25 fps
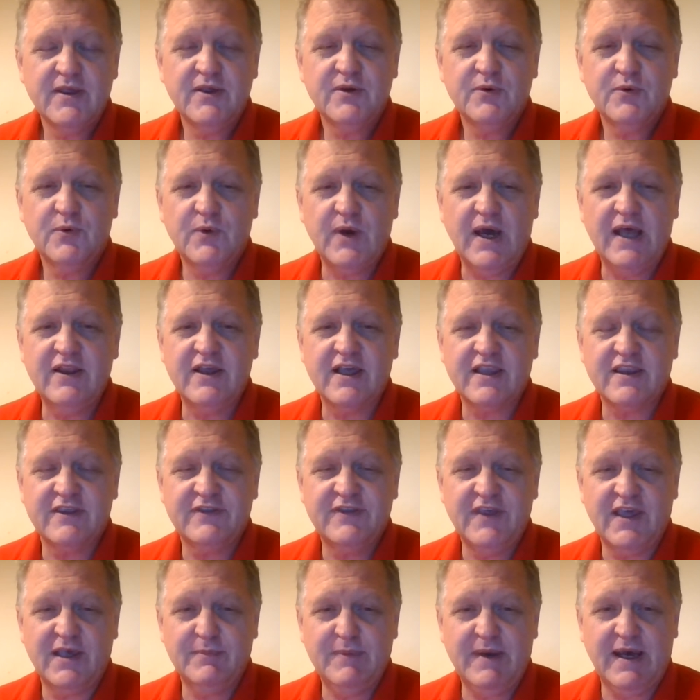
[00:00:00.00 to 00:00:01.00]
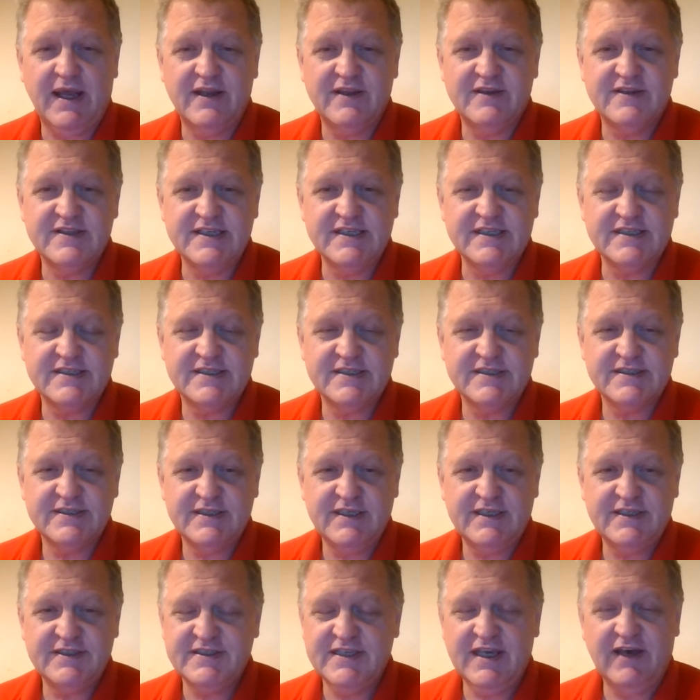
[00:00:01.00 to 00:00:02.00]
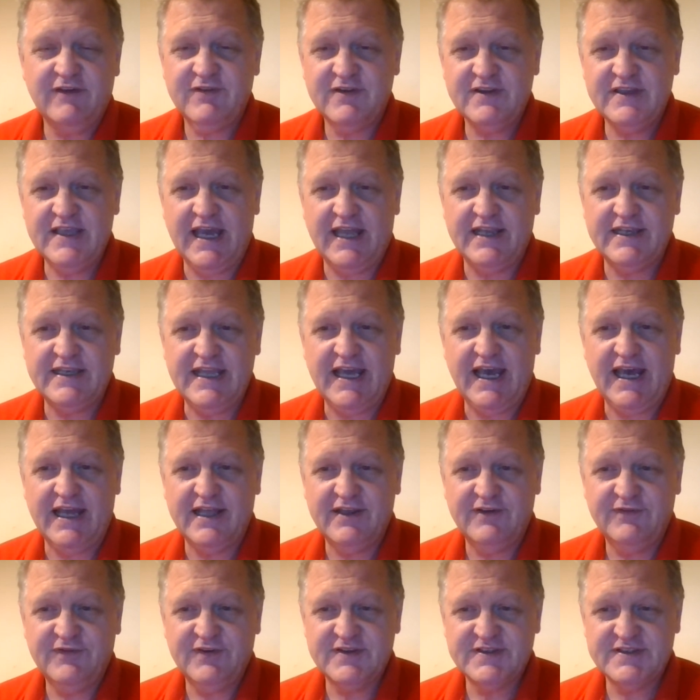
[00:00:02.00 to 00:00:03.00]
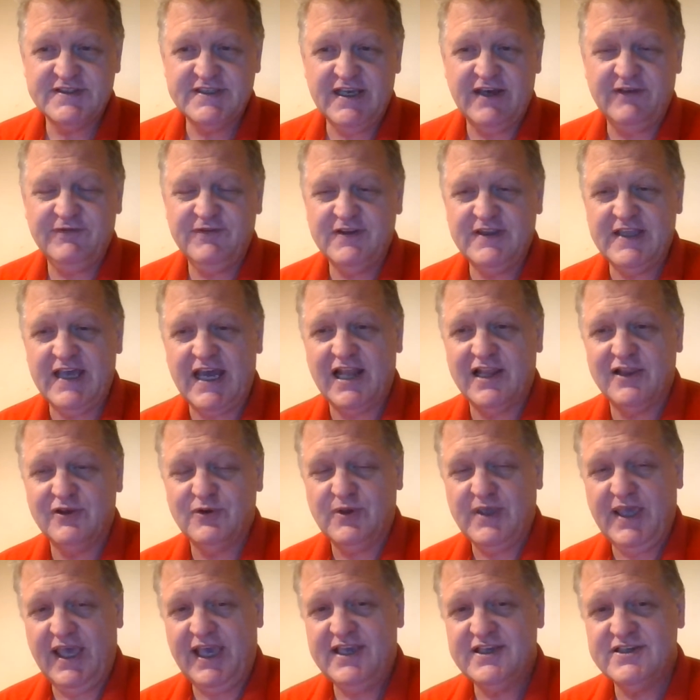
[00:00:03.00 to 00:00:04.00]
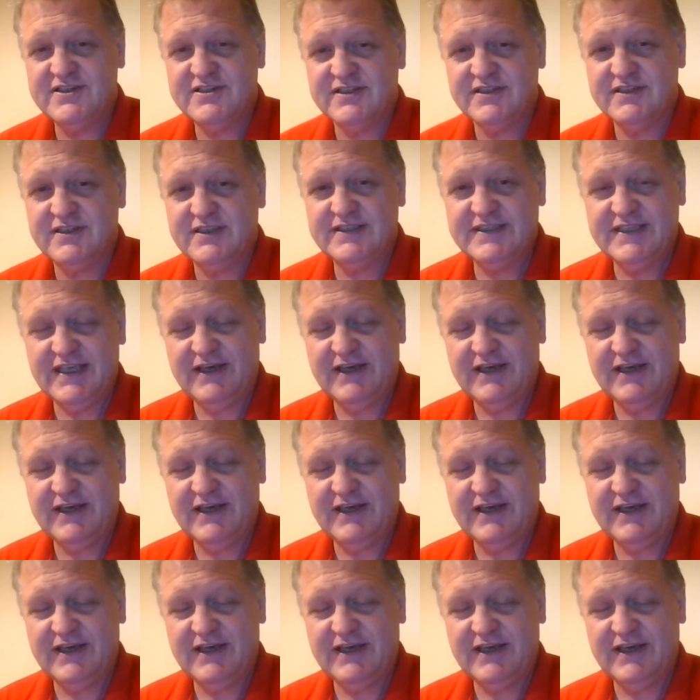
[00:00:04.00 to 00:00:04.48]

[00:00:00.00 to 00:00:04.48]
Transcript: what I like to think about it this is he's definitely not if it's definitely not a location,